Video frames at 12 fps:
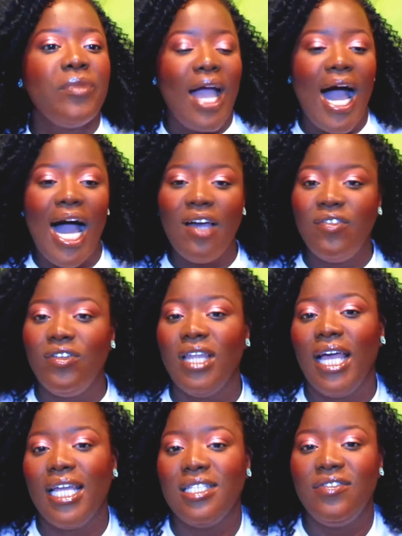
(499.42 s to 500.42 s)
I feel
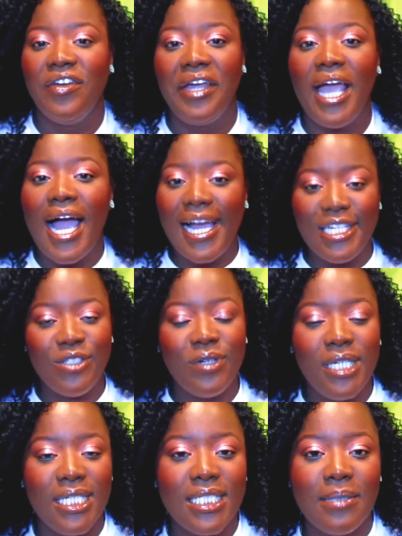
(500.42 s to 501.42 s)
like it's very
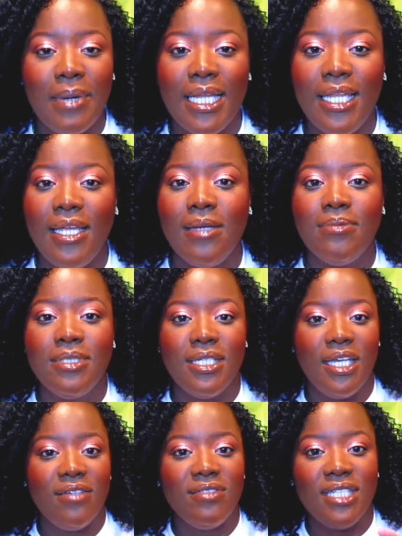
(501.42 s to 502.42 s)
hydrating to my lips. It
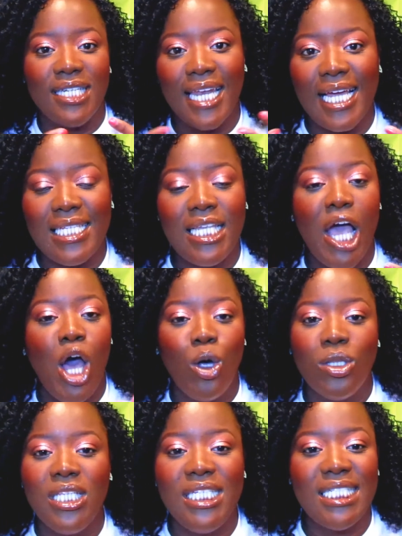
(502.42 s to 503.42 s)
gives it a nice
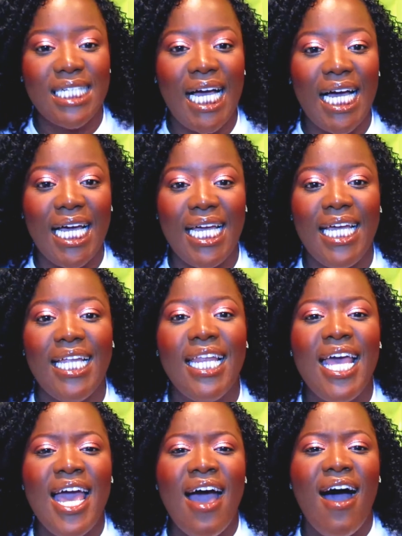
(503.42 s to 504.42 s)
healthy shine.
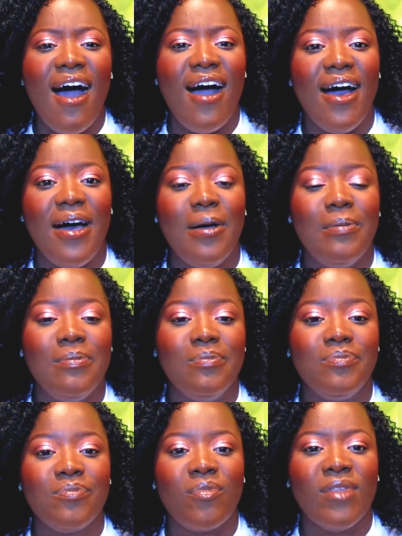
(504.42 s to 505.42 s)

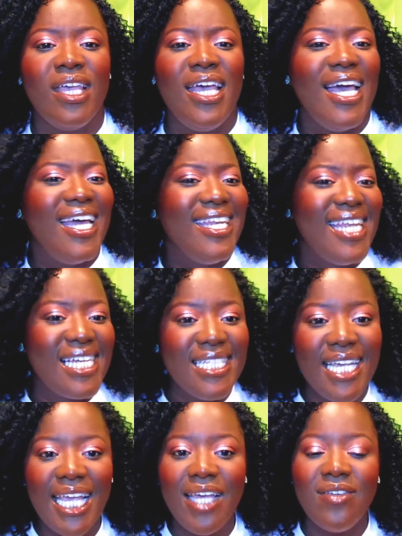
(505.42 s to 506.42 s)
Does
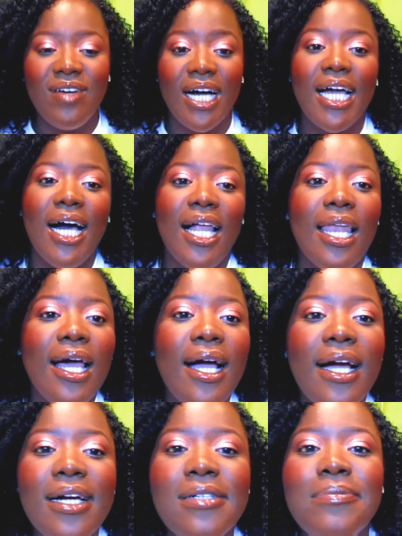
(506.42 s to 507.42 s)
it give a
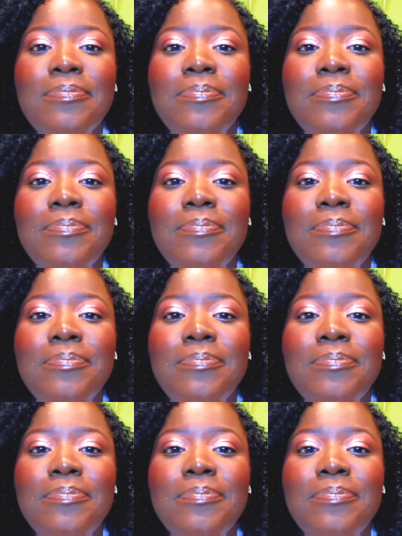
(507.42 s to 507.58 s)
color?